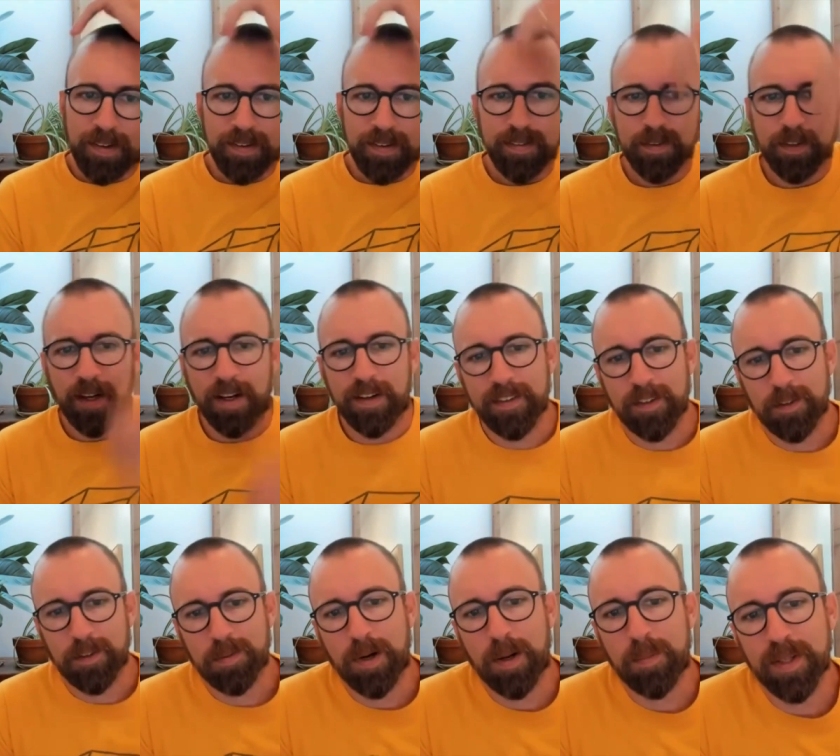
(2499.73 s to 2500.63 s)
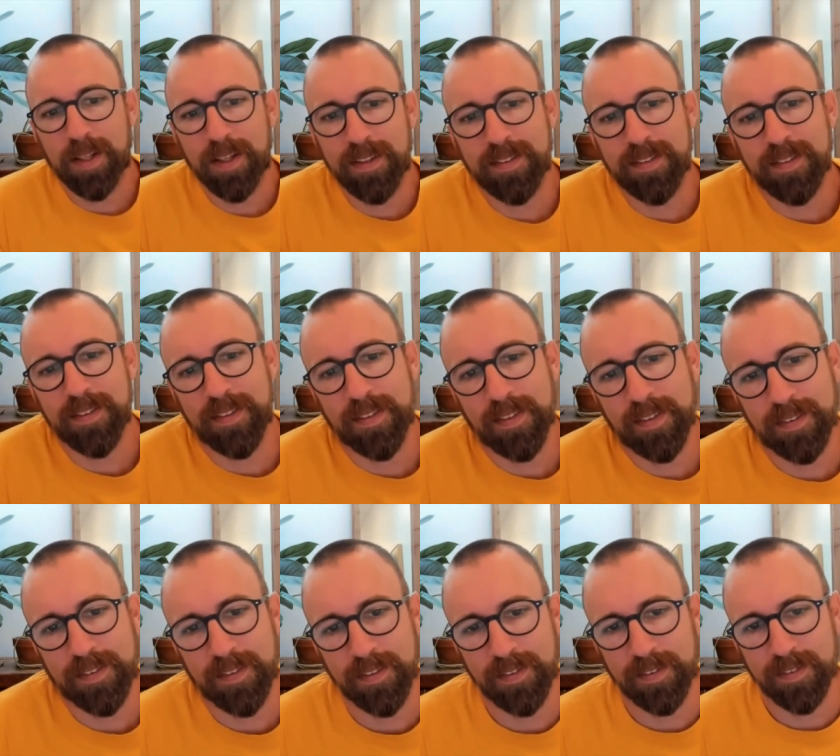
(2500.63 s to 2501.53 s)
context propagation that's
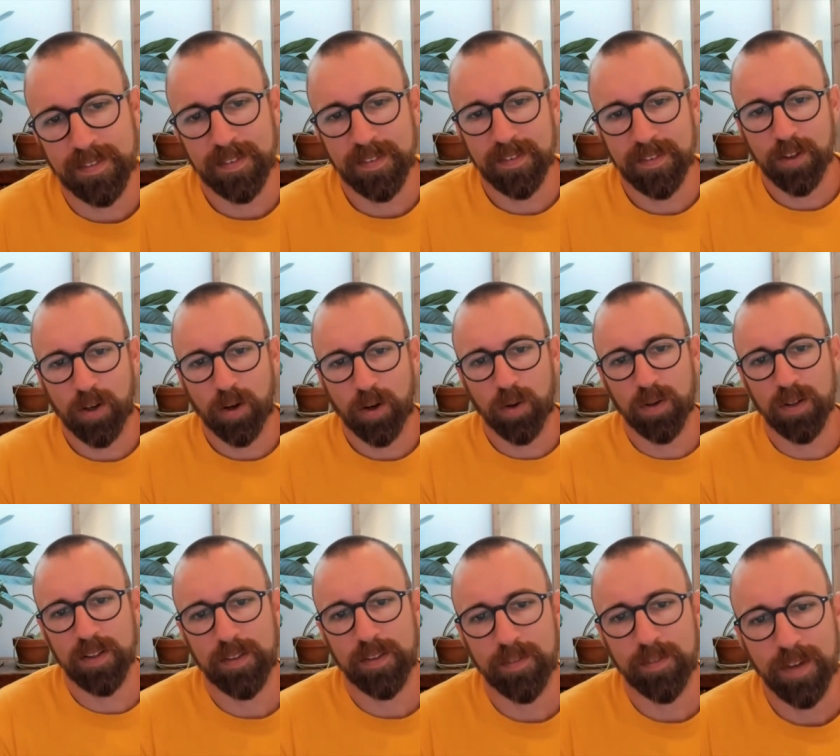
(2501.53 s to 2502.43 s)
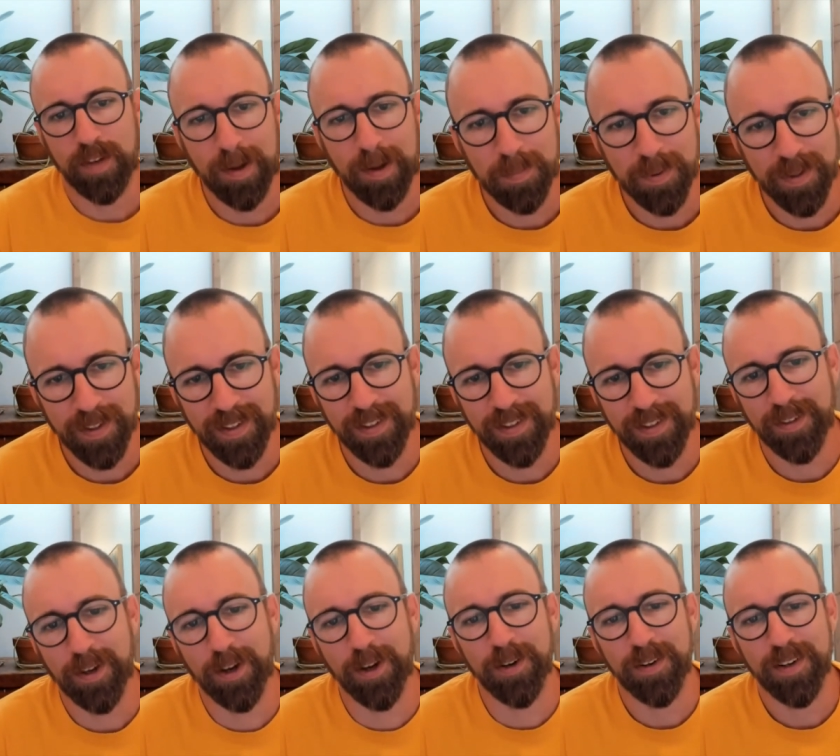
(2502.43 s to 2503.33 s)
just totally rampant in
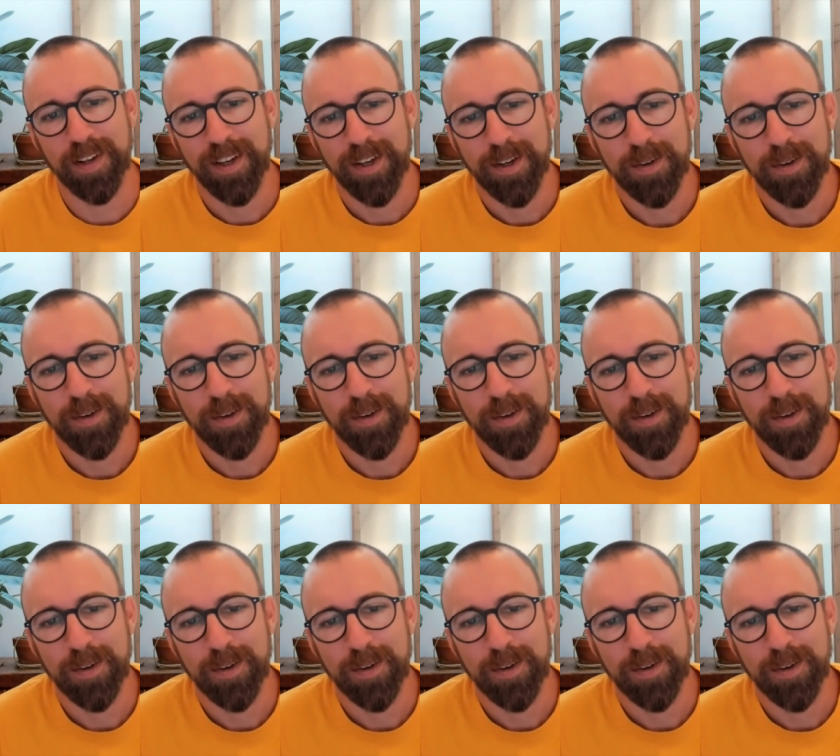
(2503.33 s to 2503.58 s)
Node,